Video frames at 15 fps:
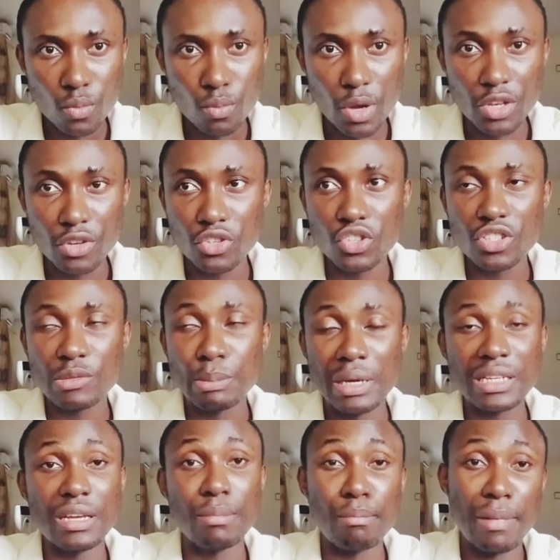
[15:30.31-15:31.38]
when you just
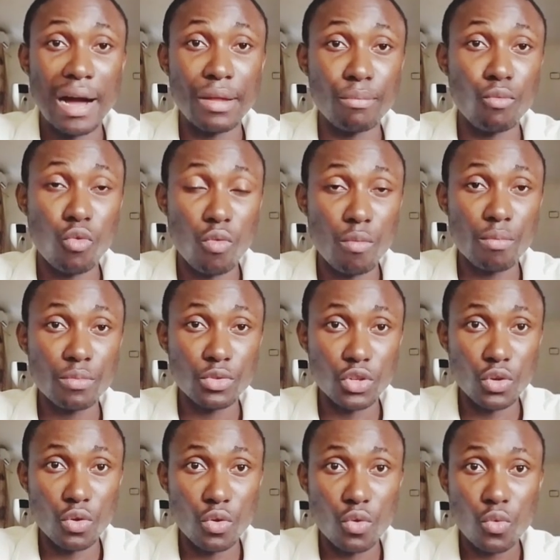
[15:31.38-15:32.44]
met a man whom you
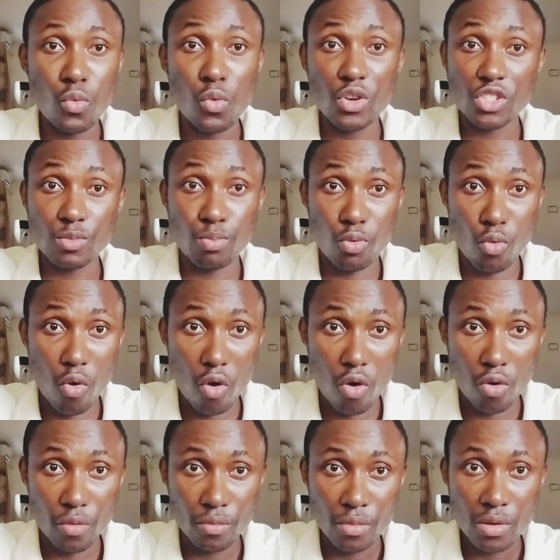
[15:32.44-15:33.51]
know who was
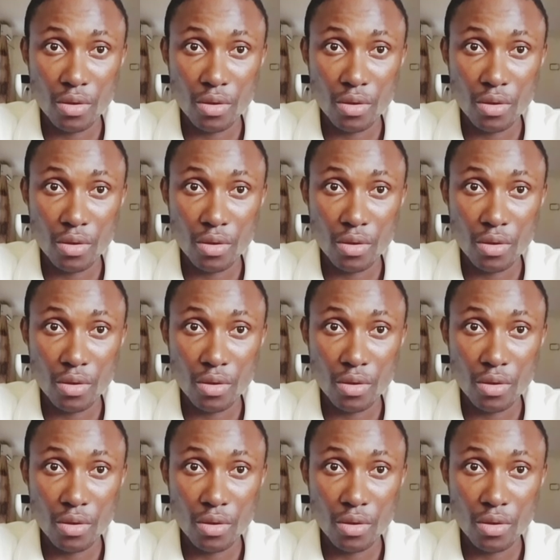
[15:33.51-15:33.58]
poor